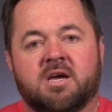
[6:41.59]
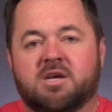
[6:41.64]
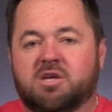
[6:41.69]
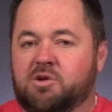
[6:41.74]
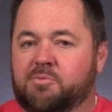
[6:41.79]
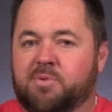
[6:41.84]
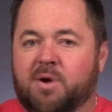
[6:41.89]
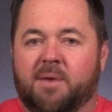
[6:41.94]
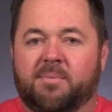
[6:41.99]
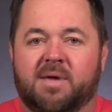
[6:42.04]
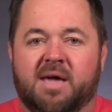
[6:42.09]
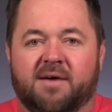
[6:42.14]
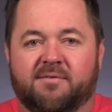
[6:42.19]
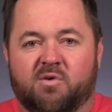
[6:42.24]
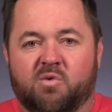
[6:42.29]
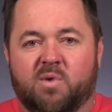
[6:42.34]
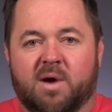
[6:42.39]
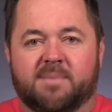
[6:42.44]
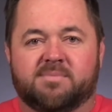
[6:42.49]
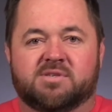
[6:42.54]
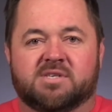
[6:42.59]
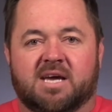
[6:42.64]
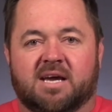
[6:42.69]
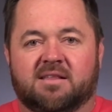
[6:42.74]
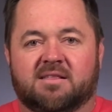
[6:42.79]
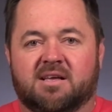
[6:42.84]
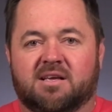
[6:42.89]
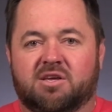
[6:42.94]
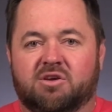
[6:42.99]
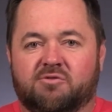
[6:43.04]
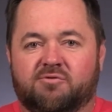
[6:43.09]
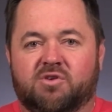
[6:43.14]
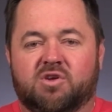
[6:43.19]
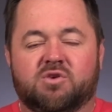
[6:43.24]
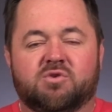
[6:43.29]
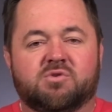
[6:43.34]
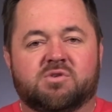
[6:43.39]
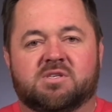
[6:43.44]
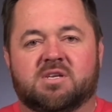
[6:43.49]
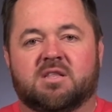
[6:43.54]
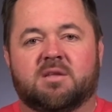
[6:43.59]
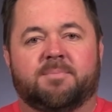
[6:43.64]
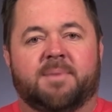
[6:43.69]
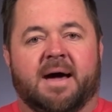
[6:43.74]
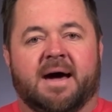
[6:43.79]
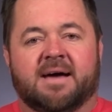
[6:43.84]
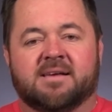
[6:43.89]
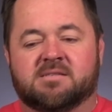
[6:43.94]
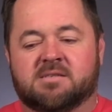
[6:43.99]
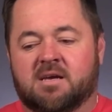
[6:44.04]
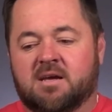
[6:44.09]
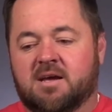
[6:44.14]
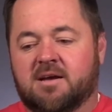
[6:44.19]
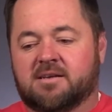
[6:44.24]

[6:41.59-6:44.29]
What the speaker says: You probably have a website that you've used in the past